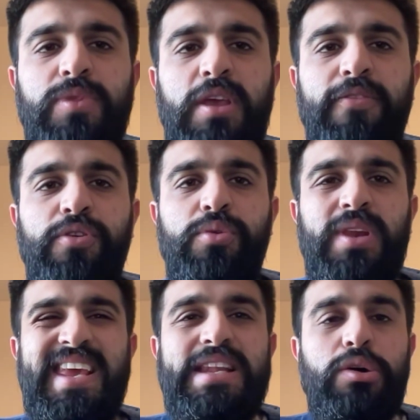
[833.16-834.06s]
If you
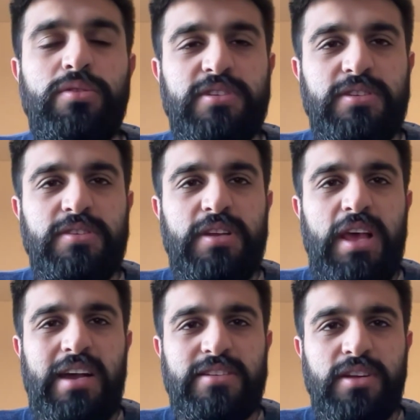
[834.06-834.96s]
need constant
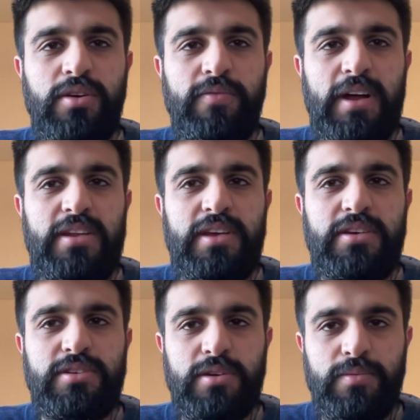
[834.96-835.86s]
external
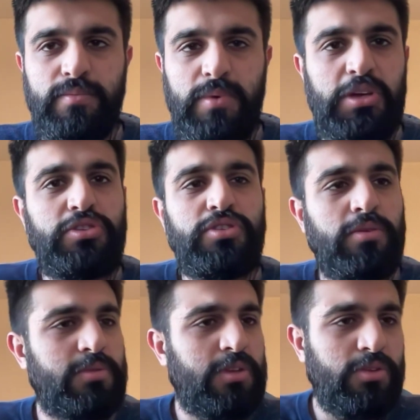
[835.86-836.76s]
validation, it
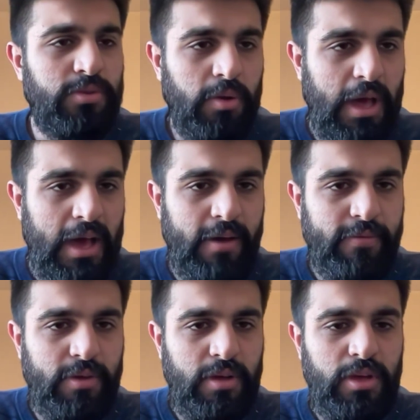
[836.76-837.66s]
shows that you don't
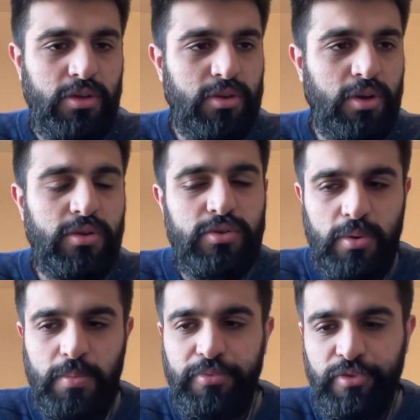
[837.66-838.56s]

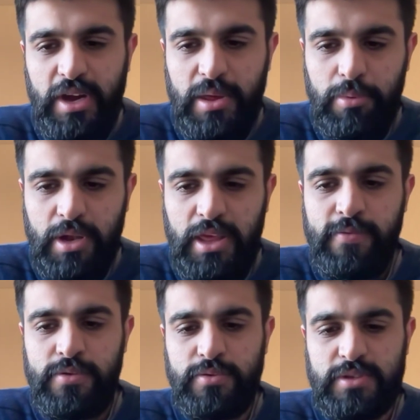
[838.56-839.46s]
really believe
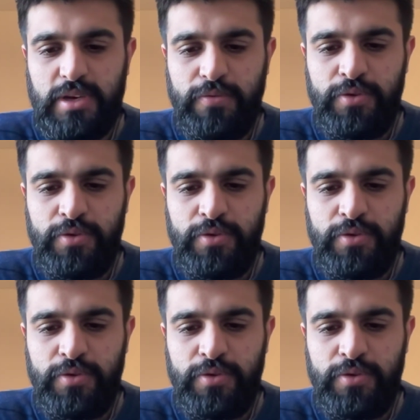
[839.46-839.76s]
in yourself.